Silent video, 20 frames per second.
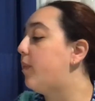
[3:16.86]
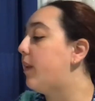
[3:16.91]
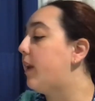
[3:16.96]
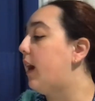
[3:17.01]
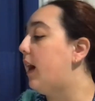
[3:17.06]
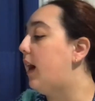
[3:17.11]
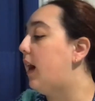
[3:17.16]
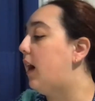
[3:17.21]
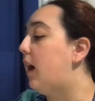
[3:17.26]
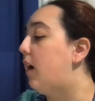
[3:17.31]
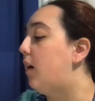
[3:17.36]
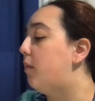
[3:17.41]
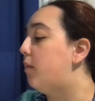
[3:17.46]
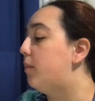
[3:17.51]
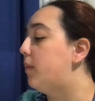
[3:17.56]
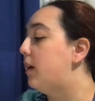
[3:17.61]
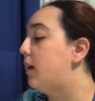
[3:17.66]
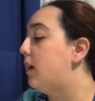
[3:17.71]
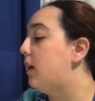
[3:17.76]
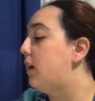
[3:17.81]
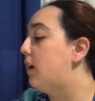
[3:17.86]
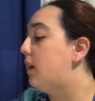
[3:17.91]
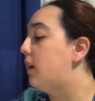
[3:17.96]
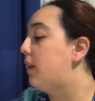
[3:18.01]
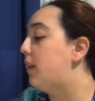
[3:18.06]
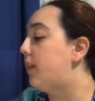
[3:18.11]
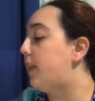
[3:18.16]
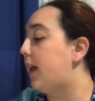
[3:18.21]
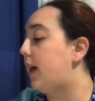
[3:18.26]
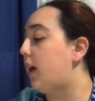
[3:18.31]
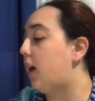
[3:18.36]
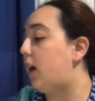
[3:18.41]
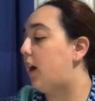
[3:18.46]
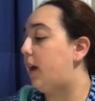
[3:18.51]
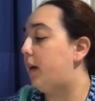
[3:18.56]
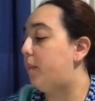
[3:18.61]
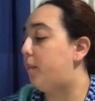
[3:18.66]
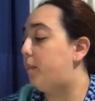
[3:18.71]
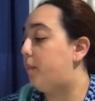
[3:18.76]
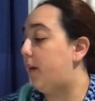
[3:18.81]
that
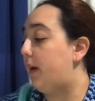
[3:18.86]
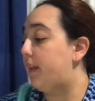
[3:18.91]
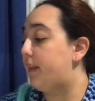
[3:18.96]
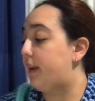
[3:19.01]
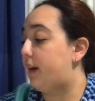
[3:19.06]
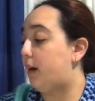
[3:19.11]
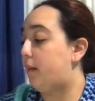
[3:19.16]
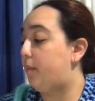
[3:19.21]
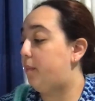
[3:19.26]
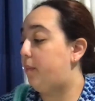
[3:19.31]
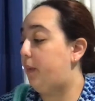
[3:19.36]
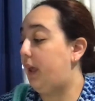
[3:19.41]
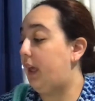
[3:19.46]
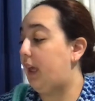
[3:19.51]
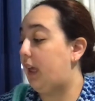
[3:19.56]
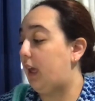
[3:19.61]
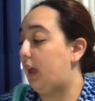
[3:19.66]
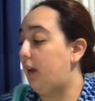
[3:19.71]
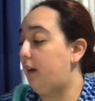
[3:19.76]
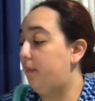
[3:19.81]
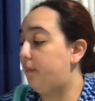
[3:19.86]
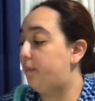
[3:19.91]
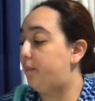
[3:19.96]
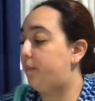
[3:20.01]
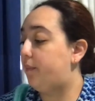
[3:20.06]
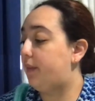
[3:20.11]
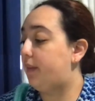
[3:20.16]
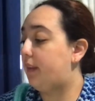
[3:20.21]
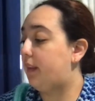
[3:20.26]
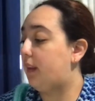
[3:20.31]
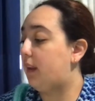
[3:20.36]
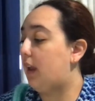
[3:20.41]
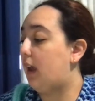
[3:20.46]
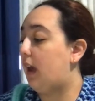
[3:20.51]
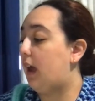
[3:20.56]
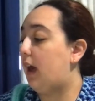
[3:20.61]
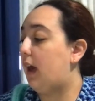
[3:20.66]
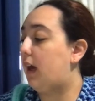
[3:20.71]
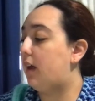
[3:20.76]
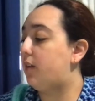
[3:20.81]
I ended up picking
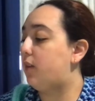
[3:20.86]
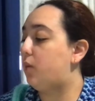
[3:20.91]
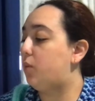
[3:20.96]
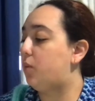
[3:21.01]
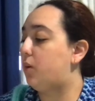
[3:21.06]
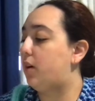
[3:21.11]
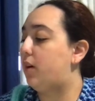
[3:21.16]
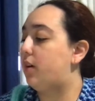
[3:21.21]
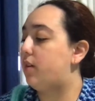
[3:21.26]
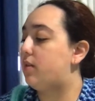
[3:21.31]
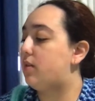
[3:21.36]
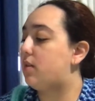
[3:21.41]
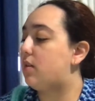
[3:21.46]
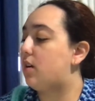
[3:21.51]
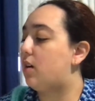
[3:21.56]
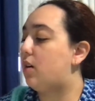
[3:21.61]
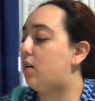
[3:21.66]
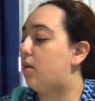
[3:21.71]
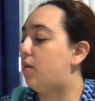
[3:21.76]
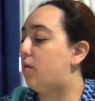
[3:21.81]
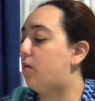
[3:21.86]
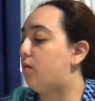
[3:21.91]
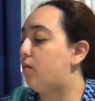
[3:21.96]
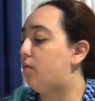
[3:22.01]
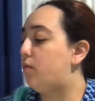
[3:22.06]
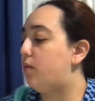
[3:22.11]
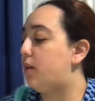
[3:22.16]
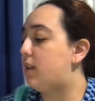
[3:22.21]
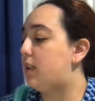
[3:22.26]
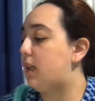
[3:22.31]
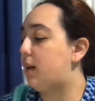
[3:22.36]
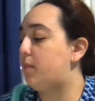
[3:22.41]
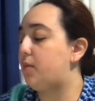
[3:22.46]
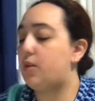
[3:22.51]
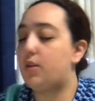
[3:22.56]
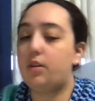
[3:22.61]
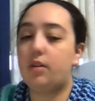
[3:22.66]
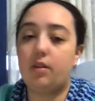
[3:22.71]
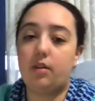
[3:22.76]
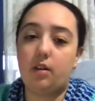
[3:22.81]
had the words
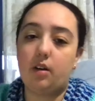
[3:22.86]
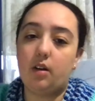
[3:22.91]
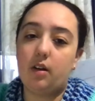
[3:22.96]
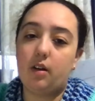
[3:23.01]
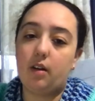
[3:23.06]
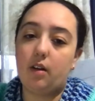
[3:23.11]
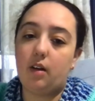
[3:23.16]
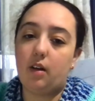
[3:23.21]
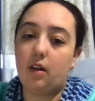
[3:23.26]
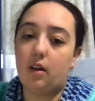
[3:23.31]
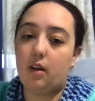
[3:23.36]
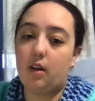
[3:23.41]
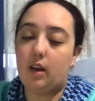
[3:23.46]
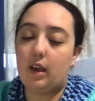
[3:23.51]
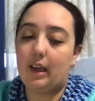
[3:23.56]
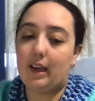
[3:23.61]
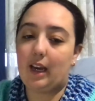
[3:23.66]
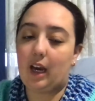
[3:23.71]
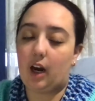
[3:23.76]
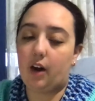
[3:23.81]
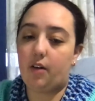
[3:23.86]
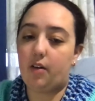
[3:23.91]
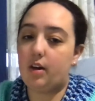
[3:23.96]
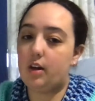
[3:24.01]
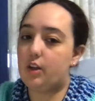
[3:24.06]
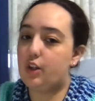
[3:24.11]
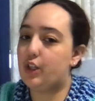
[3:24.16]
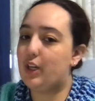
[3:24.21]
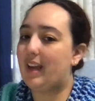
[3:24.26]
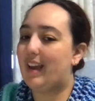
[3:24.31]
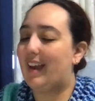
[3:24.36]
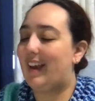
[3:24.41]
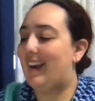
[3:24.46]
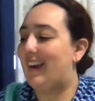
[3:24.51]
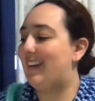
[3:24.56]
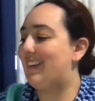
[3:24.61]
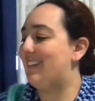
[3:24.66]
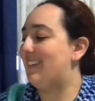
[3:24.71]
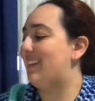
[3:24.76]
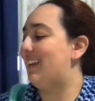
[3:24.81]
redemption, courage,
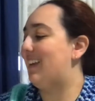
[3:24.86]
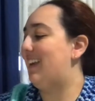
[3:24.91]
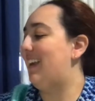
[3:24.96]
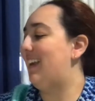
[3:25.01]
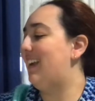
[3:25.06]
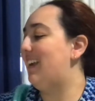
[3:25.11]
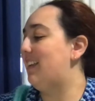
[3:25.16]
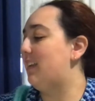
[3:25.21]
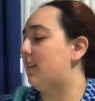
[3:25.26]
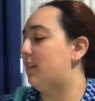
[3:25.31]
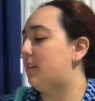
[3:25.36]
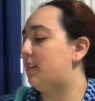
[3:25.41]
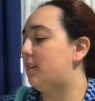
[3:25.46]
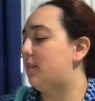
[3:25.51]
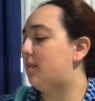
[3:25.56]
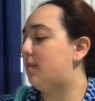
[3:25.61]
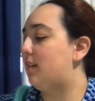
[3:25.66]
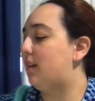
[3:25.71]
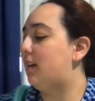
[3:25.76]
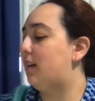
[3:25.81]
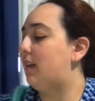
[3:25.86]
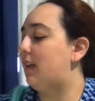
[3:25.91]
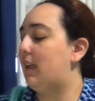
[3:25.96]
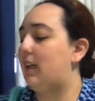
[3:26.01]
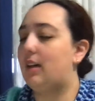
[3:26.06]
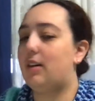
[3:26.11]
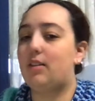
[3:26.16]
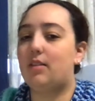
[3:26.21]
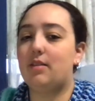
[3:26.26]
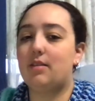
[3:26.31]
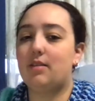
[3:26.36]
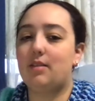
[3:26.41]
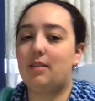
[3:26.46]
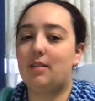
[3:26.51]
and England. Now,